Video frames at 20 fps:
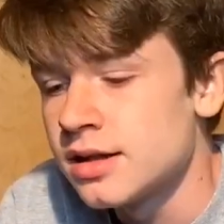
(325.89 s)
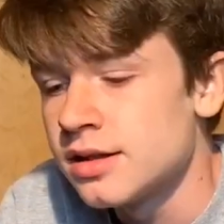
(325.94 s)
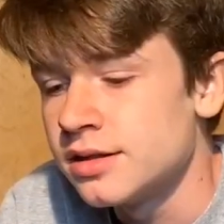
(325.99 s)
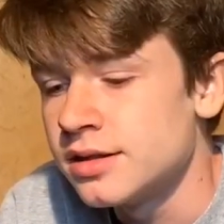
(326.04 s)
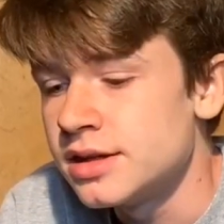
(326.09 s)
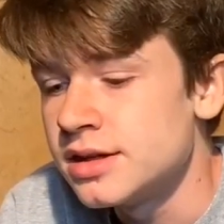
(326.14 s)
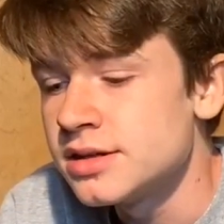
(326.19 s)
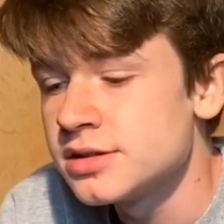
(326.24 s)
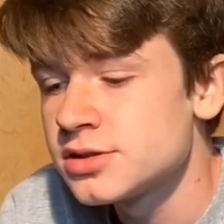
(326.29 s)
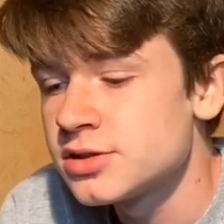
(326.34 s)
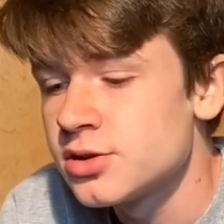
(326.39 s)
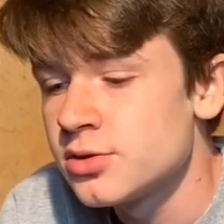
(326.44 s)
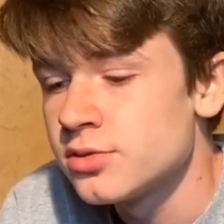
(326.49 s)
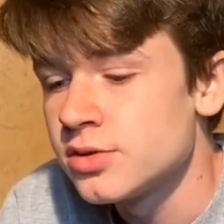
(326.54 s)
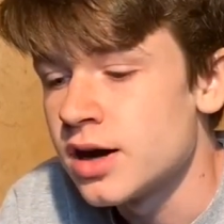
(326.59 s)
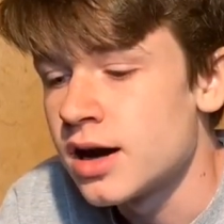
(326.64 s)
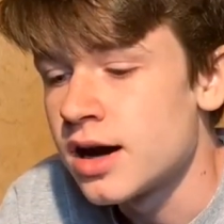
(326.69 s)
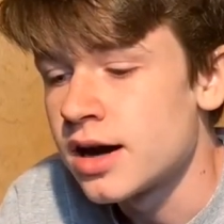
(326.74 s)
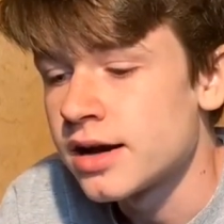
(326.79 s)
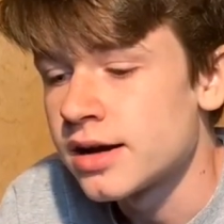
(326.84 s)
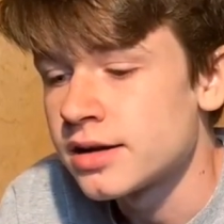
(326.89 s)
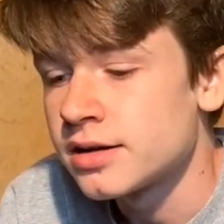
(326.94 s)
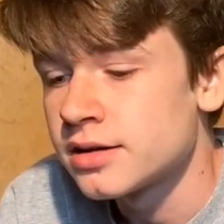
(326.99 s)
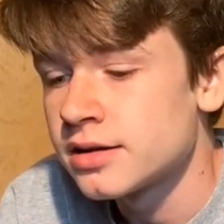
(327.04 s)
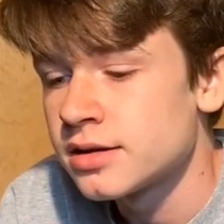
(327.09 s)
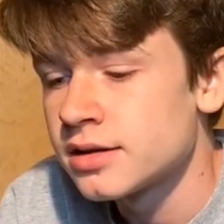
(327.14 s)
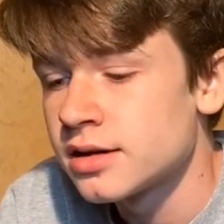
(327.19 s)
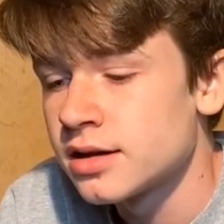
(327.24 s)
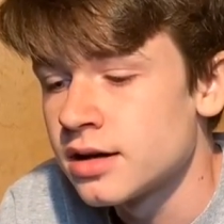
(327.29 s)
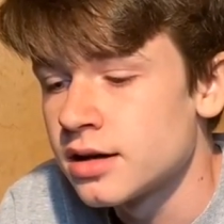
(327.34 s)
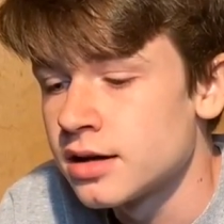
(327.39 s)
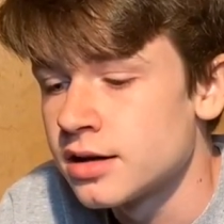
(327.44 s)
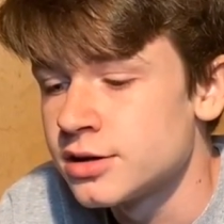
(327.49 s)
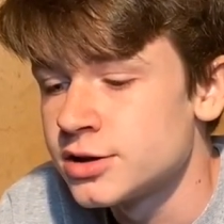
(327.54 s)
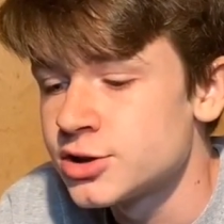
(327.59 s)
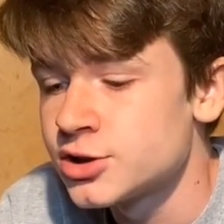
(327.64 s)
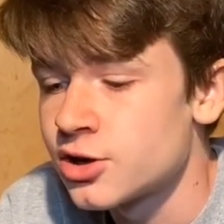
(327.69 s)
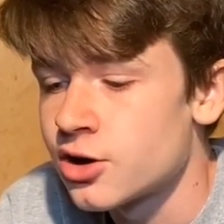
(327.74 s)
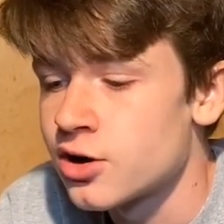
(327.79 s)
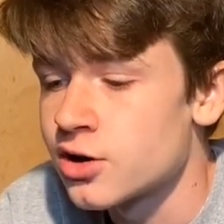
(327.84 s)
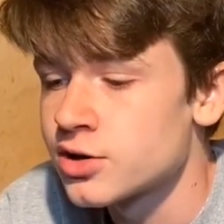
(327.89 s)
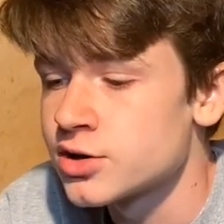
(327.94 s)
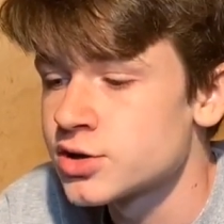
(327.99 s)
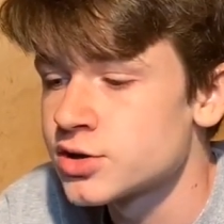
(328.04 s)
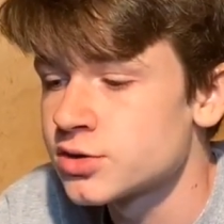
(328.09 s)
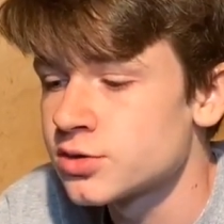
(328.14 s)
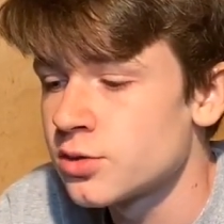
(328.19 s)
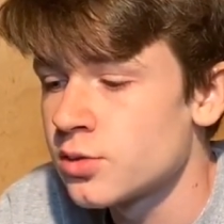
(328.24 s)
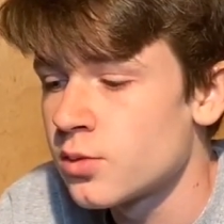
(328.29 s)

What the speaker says: These do not charge